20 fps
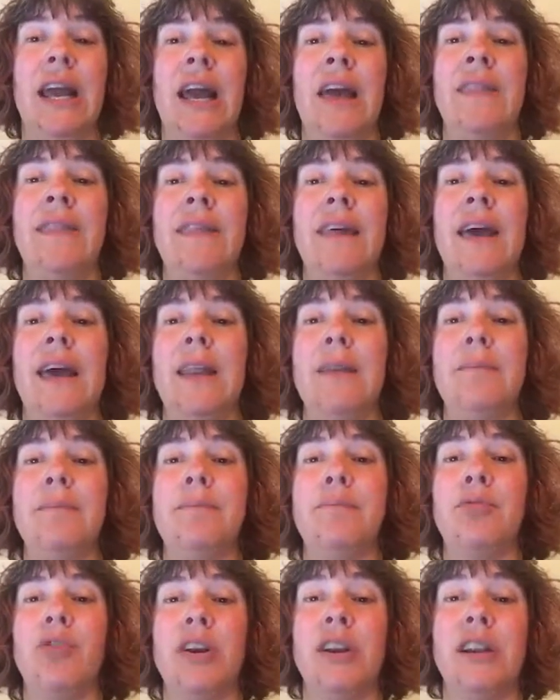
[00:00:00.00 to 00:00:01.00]
and then
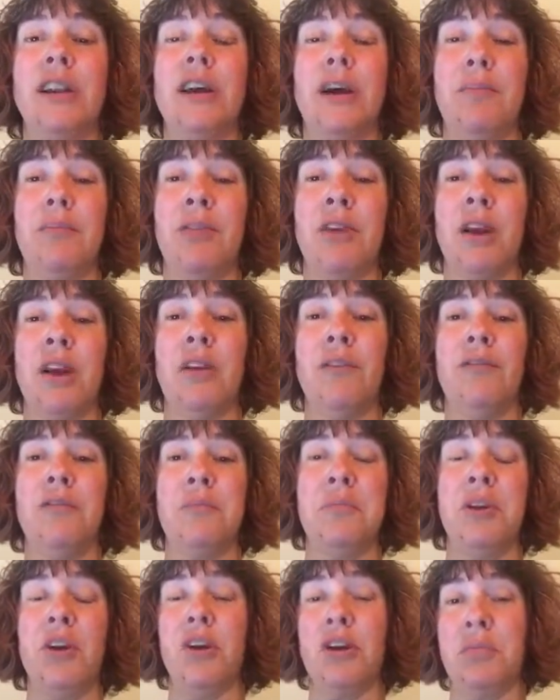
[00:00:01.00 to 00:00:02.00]
print it up there
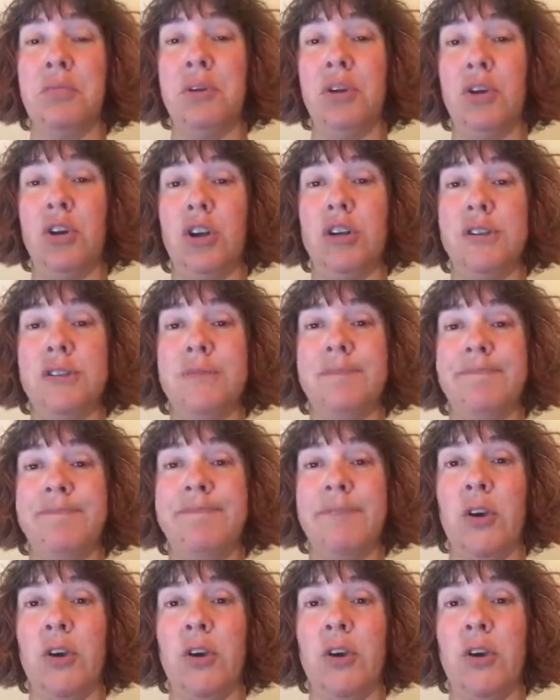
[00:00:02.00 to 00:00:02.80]
from their computers.